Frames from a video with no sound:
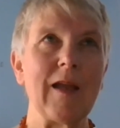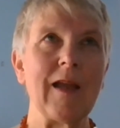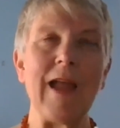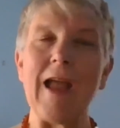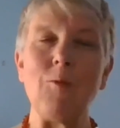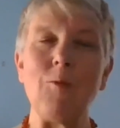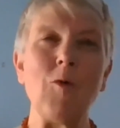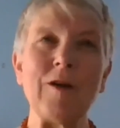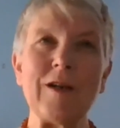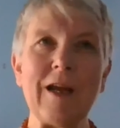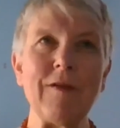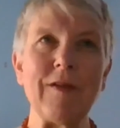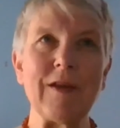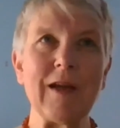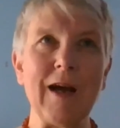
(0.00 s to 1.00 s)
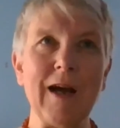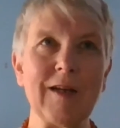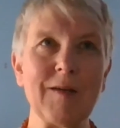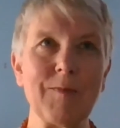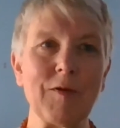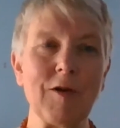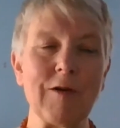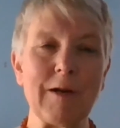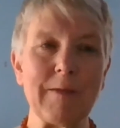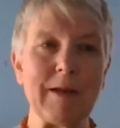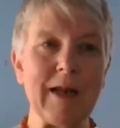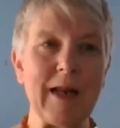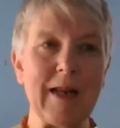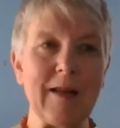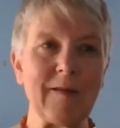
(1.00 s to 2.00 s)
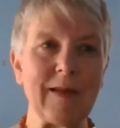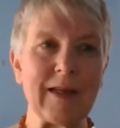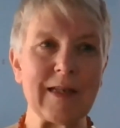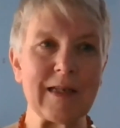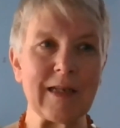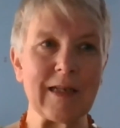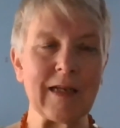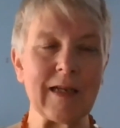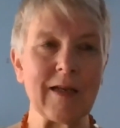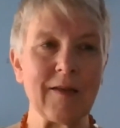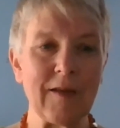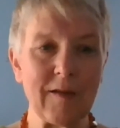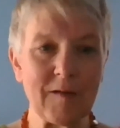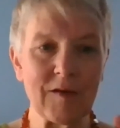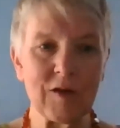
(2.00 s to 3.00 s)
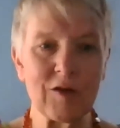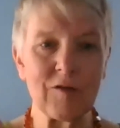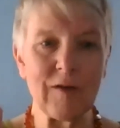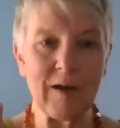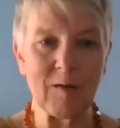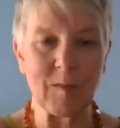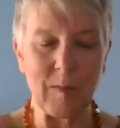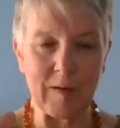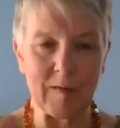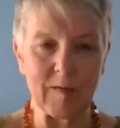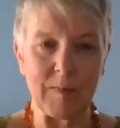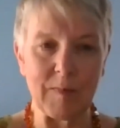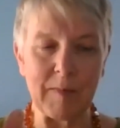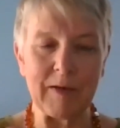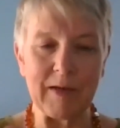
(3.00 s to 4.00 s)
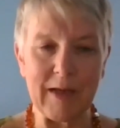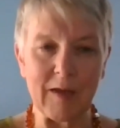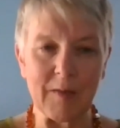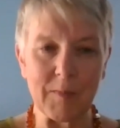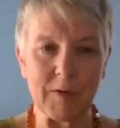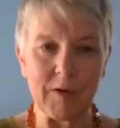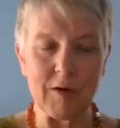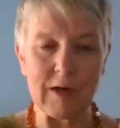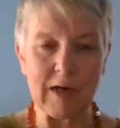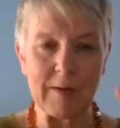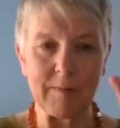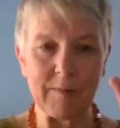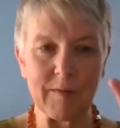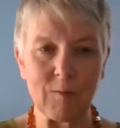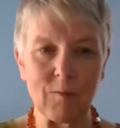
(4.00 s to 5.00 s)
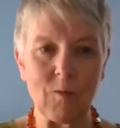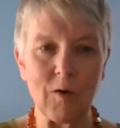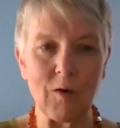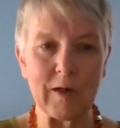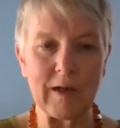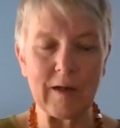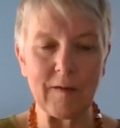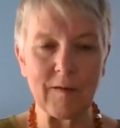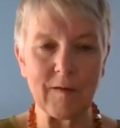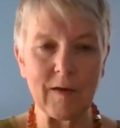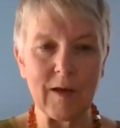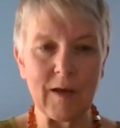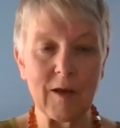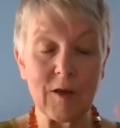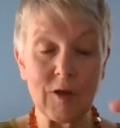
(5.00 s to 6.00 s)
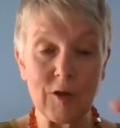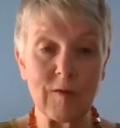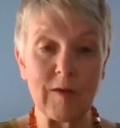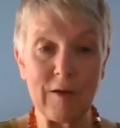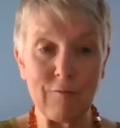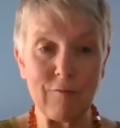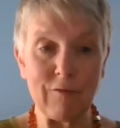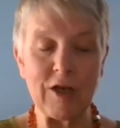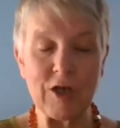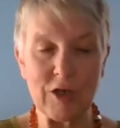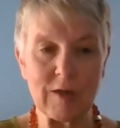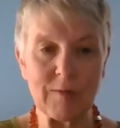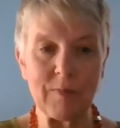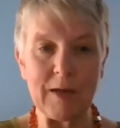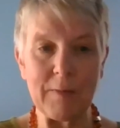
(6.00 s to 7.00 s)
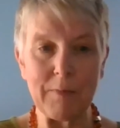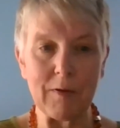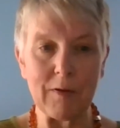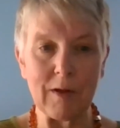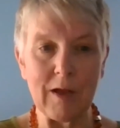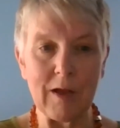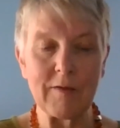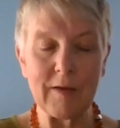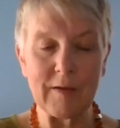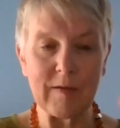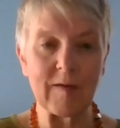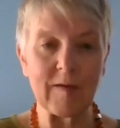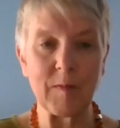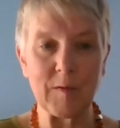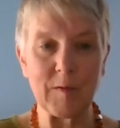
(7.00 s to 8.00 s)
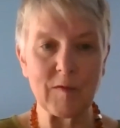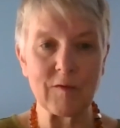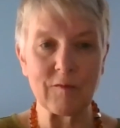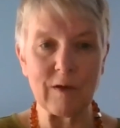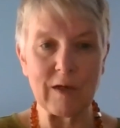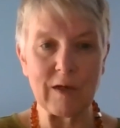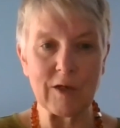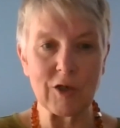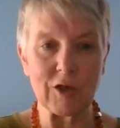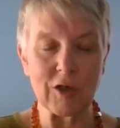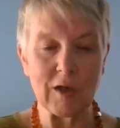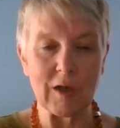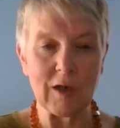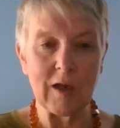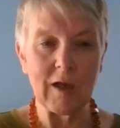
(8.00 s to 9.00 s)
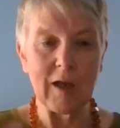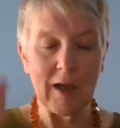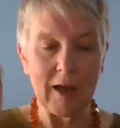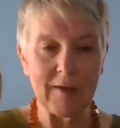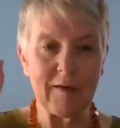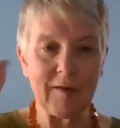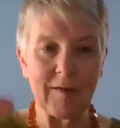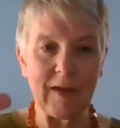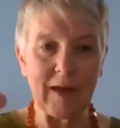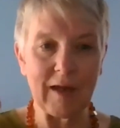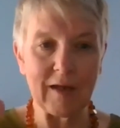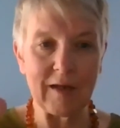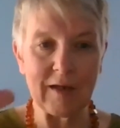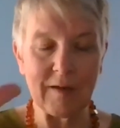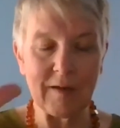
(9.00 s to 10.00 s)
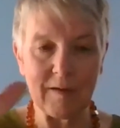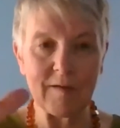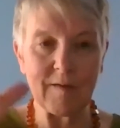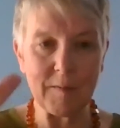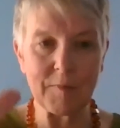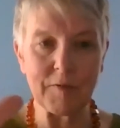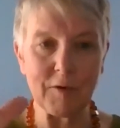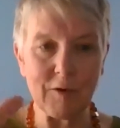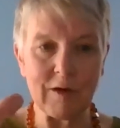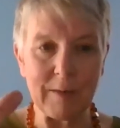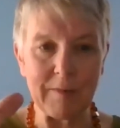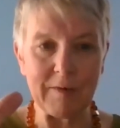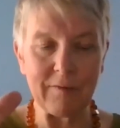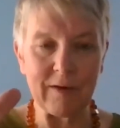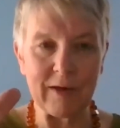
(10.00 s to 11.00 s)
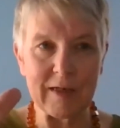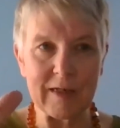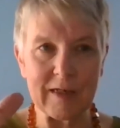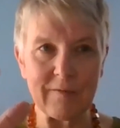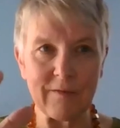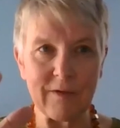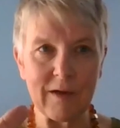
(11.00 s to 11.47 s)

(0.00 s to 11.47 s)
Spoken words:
whatever the kind of program in any setting, there's two aspects to public health programs. One is, do they reach the people that they're supposed to reach? And the second is the program effective?